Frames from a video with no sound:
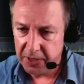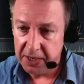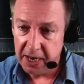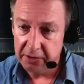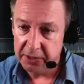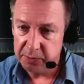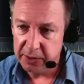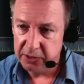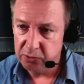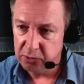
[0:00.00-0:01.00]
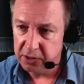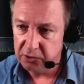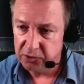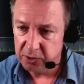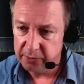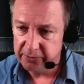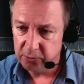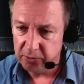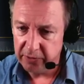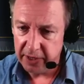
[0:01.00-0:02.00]
and now there's me talking on top of
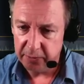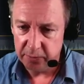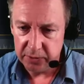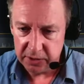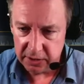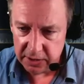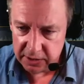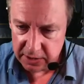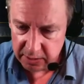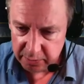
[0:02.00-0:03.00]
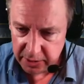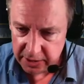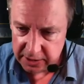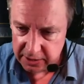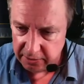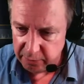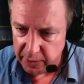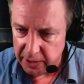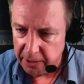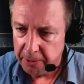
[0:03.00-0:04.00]
all of that. So that's plenty of
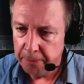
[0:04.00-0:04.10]
me.